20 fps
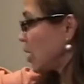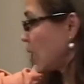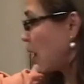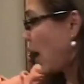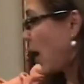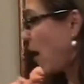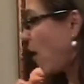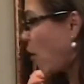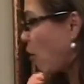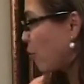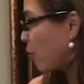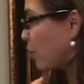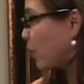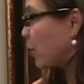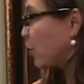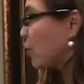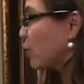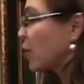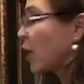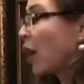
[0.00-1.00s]
a
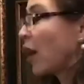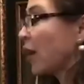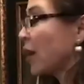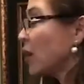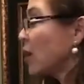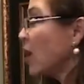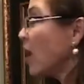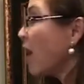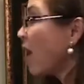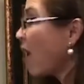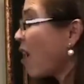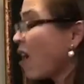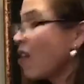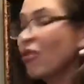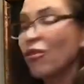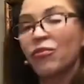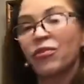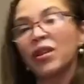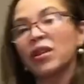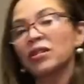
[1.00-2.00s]
healthier diet, other
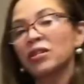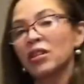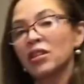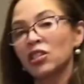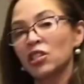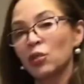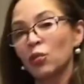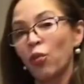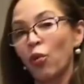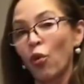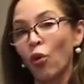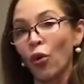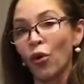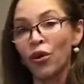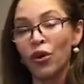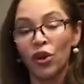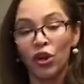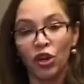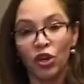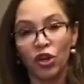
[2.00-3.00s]
things that support
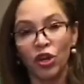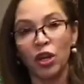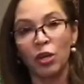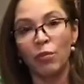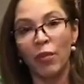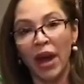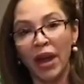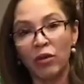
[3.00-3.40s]
good